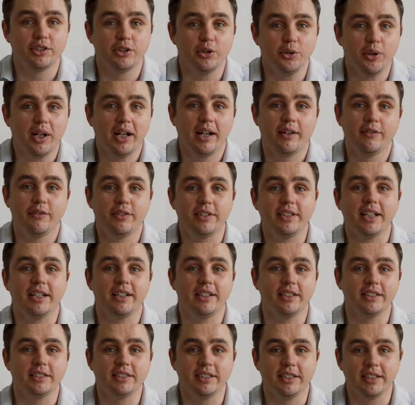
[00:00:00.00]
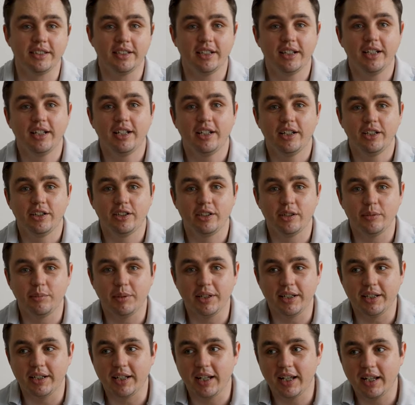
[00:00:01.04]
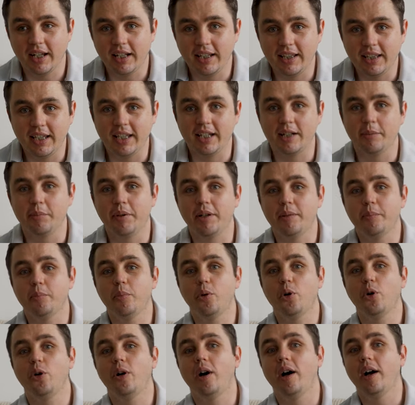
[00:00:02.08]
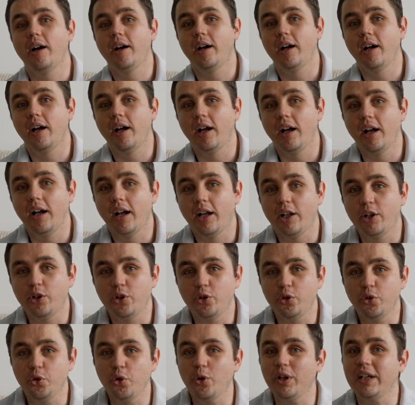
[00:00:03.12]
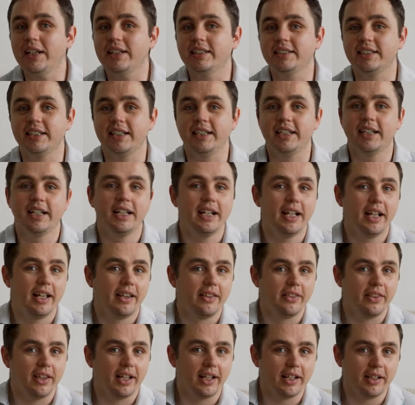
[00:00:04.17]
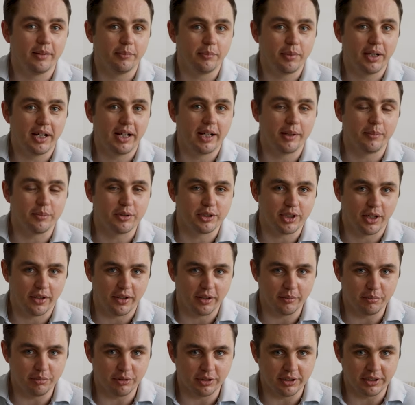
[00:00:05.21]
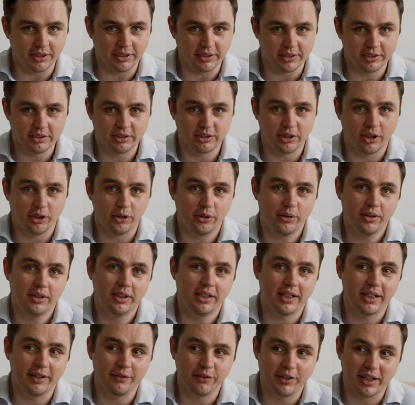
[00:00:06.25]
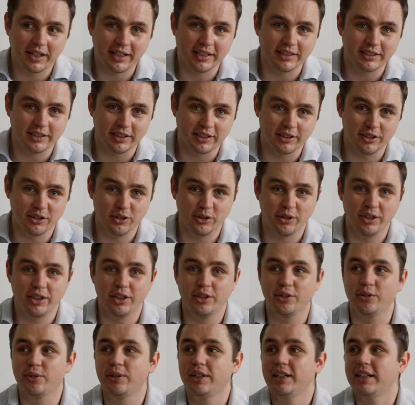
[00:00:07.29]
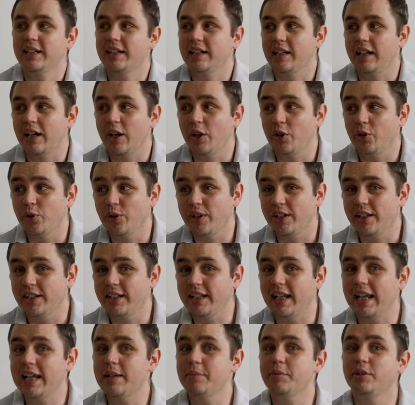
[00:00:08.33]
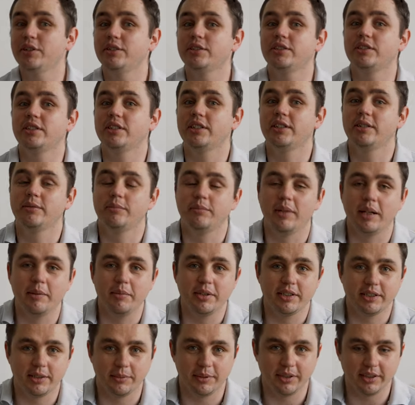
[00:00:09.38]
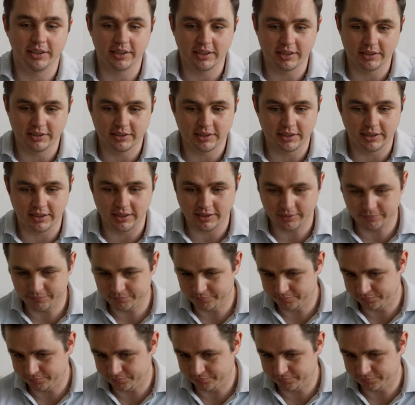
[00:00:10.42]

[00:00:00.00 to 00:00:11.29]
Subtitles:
do have a tendency to be a little bit more noisy than perhaps other breeds. So if that is going to annoy your neighbors, maybe something to consider.